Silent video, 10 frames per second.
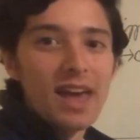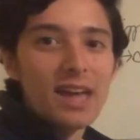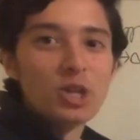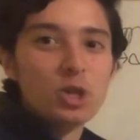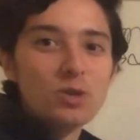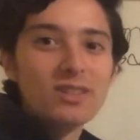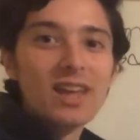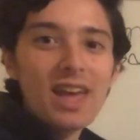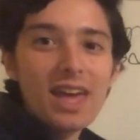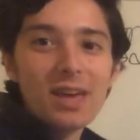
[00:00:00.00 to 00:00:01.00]
and choose an
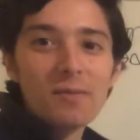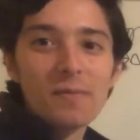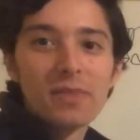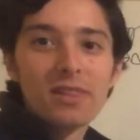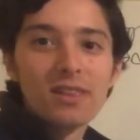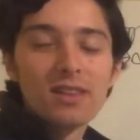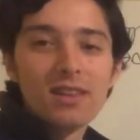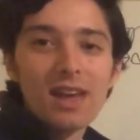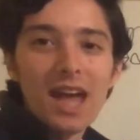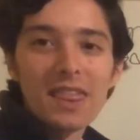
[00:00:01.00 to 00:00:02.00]
a,
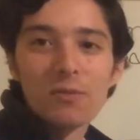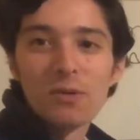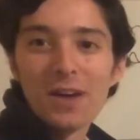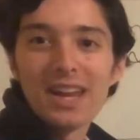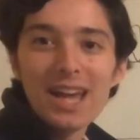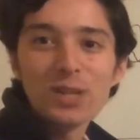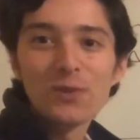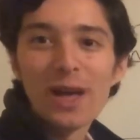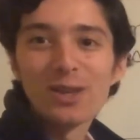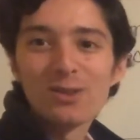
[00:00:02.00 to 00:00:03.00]
and then we'll find x
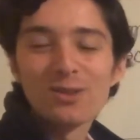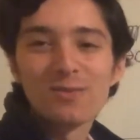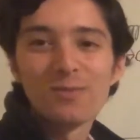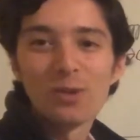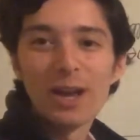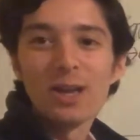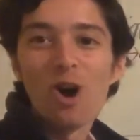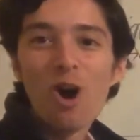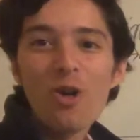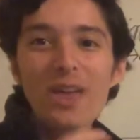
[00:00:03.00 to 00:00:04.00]
values, right?
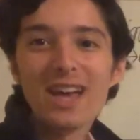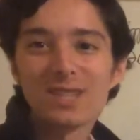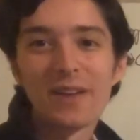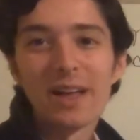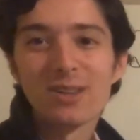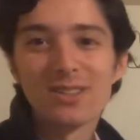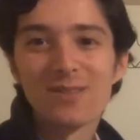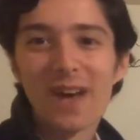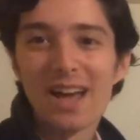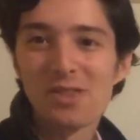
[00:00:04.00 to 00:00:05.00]
All the x values, in
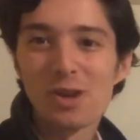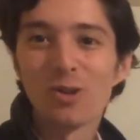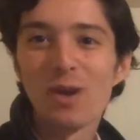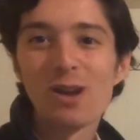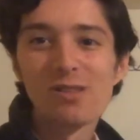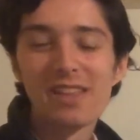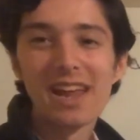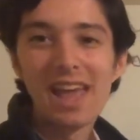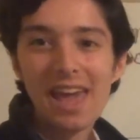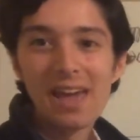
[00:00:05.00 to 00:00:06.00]
fact, that are greater than
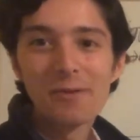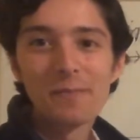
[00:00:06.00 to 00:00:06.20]
that a